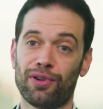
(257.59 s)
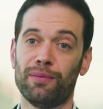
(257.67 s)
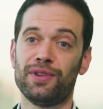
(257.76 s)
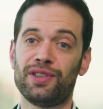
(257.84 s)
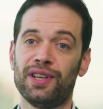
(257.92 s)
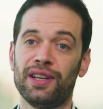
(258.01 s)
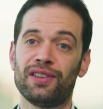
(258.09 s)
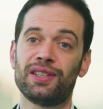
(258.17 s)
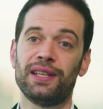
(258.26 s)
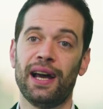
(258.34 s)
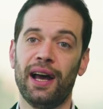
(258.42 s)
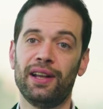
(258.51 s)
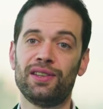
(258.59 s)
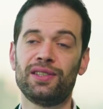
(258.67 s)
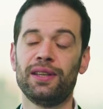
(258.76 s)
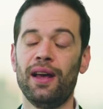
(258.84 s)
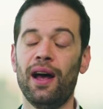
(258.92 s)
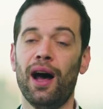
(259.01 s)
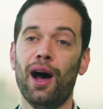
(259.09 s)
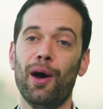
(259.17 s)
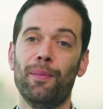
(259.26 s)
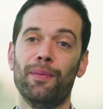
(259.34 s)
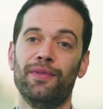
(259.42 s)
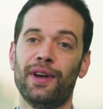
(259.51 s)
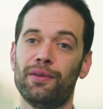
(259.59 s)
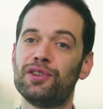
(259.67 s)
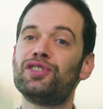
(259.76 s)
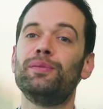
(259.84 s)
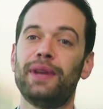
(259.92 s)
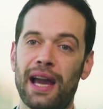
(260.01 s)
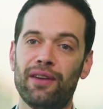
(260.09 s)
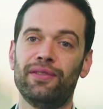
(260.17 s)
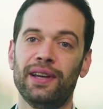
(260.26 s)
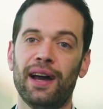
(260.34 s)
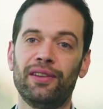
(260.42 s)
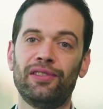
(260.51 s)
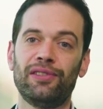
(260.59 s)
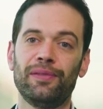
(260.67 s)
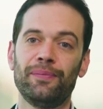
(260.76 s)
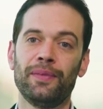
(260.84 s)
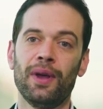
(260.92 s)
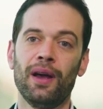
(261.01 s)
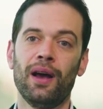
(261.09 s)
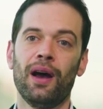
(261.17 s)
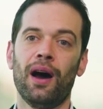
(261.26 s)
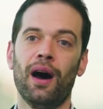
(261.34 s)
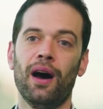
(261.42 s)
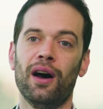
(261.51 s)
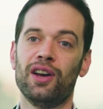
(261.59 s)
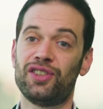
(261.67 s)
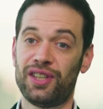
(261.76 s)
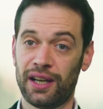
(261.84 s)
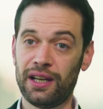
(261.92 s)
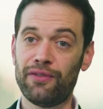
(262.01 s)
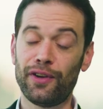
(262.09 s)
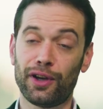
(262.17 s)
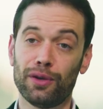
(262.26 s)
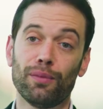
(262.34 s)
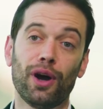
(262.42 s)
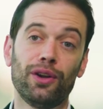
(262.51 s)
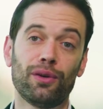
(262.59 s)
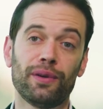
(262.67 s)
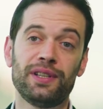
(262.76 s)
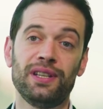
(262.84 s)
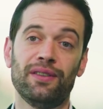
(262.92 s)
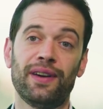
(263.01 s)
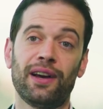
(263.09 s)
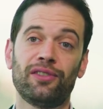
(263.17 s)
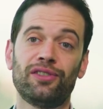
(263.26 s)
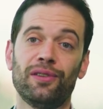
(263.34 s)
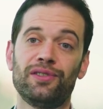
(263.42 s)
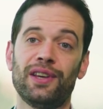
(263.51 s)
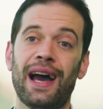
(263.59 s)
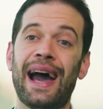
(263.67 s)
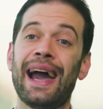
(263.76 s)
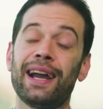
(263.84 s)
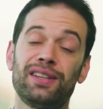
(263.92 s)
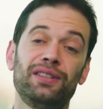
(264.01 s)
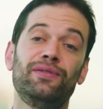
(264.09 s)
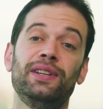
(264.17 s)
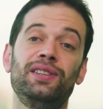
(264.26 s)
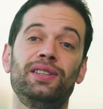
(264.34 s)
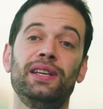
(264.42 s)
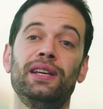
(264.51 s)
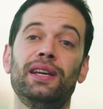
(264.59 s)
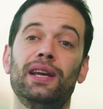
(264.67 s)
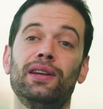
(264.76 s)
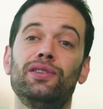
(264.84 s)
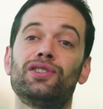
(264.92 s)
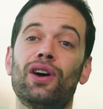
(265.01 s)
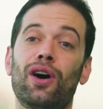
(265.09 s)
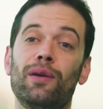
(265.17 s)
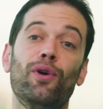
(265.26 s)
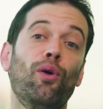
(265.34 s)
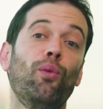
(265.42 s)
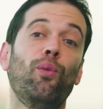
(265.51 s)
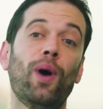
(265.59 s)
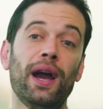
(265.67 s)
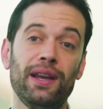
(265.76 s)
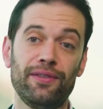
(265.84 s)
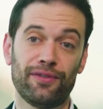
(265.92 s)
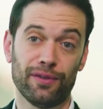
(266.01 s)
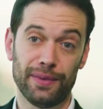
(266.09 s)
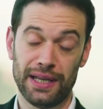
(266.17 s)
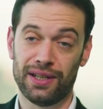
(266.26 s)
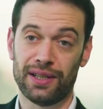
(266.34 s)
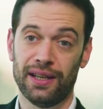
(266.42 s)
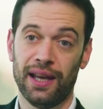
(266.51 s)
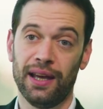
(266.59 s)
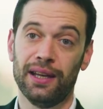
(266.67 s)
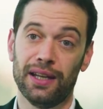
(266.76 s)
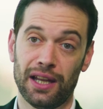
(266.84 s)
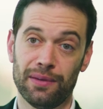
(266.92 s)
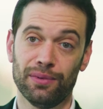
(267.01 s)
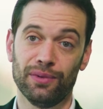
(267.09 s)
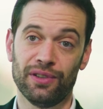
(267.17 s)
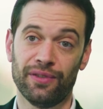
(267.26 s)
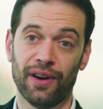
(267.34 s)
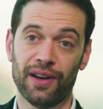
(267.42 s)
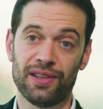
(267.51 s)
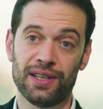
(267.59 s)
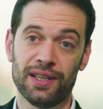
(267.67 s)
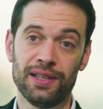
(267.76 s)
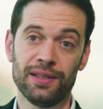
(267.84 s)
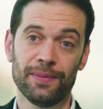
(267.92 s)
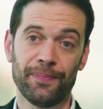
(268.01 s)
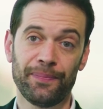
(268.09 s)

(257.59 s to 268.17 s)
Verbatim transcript: promising stats, um, there are some caveats. Uh, a significant minority of households are actively seeking time away from internet-enabled devices.